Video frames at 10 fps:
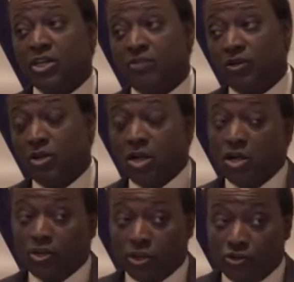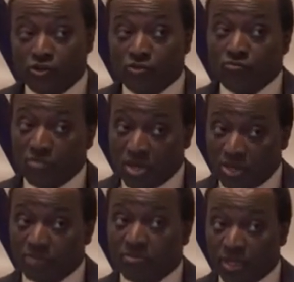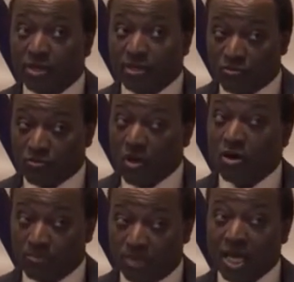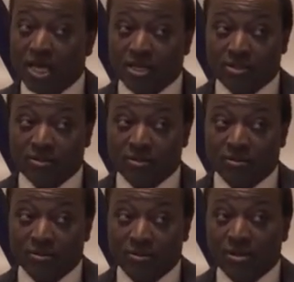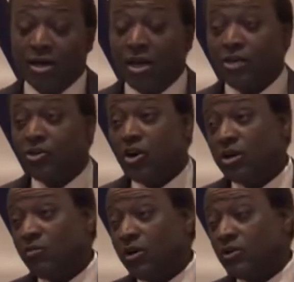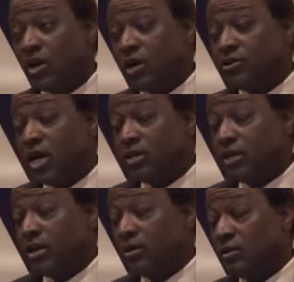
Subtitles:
evil, then you must be in the wrong place. And you ought to wonder how you got there.